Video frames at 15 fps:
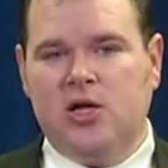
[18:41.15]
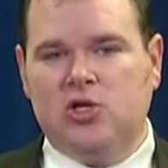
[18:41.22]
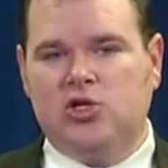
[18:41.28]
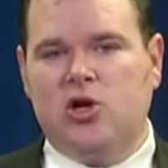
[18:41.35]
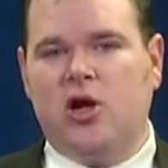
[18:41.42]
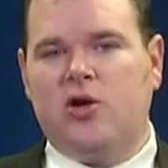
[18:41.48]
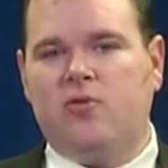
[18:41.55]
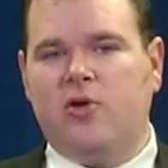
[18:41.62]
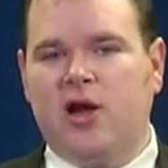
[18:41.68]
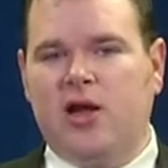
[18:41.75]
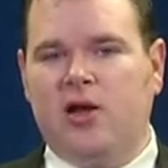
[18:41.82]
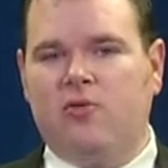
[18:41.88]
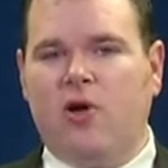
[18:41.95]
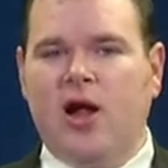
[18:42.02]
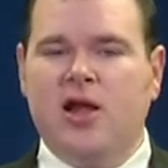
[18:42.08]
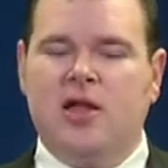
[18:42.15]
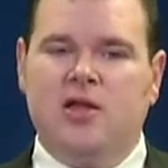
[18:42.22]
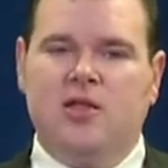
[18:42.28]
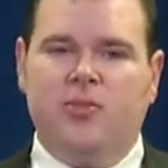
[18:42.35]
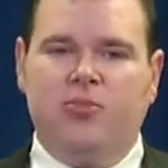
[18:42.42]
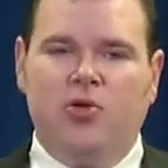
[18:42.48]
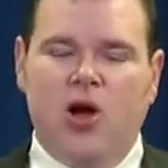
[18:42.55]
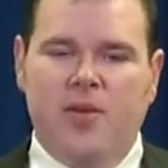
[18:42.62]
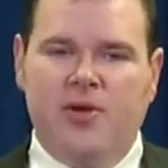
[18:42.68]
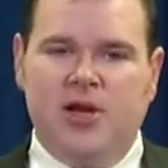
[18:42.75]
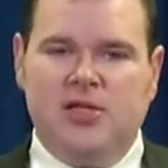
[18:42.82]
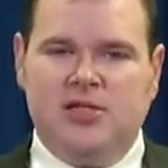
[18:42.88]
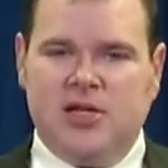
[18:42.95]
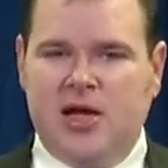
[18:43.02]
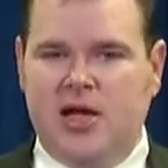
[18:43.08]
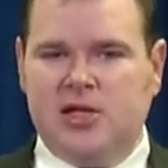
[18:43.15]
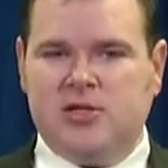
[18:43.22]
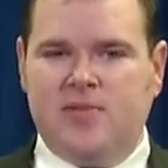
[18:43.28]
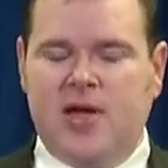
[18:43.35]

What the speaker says: John Rennie, writing in the prominent science